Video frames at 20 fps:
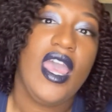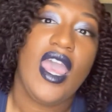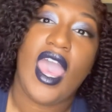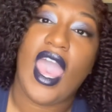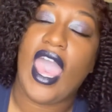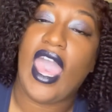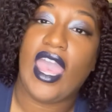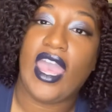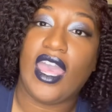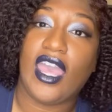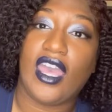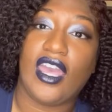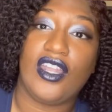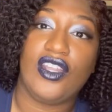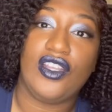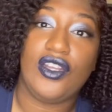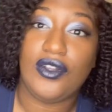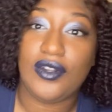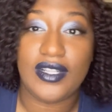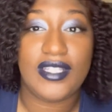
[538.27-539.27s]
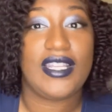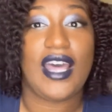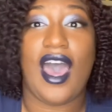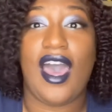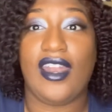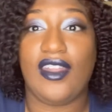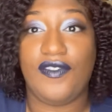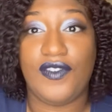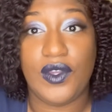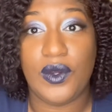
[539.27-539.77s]
and you decide
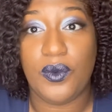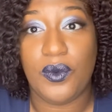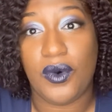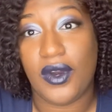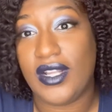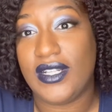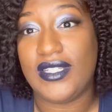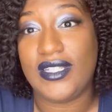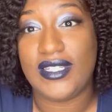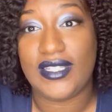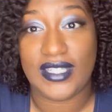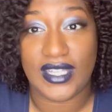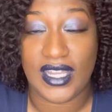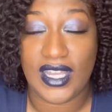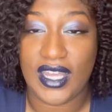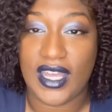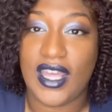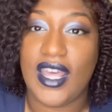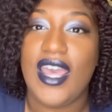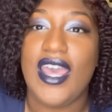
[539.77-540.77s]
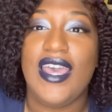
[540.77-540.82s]
if you want to see it.